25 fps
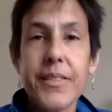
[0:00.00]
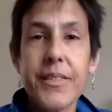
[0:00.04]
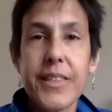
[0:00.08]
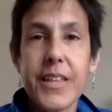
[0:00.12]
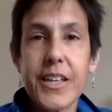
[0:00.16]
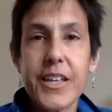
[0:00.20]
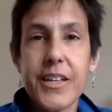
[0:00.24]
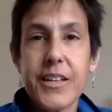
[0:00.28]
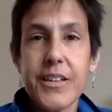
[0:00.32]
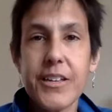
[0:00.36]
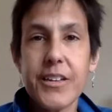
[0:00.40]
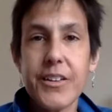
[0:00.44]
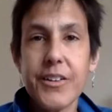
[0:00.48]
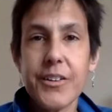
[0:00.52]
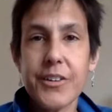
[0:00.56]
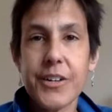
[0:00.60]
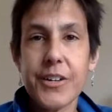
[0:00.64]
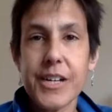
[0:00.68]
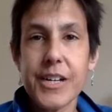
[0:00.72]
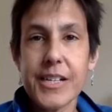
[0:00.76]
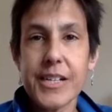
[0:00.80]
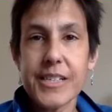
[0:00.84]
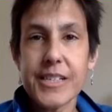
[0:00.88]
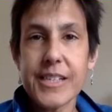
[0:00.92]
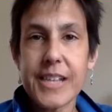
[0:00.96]
that you're
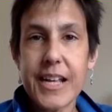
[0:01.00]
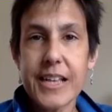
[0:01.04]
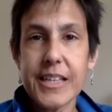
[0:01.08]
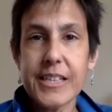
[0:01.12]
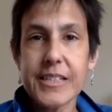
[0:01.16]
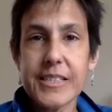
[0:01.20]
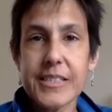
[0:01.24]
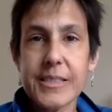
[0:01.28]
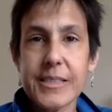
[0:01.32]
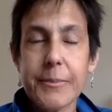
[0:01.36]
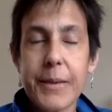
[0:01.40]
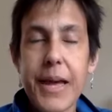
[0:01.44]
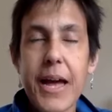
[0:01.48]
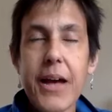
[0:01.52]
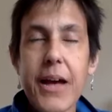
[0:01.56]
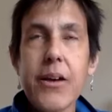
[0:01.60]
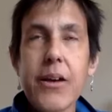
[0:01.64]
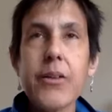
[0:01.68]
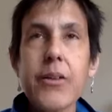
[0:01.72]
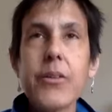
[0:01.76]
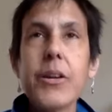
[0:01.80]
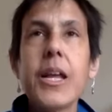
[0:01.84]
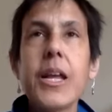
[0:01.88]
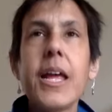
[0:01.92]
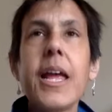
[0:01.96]
going to tell us
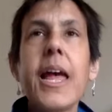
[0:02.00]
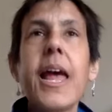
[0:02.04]
about,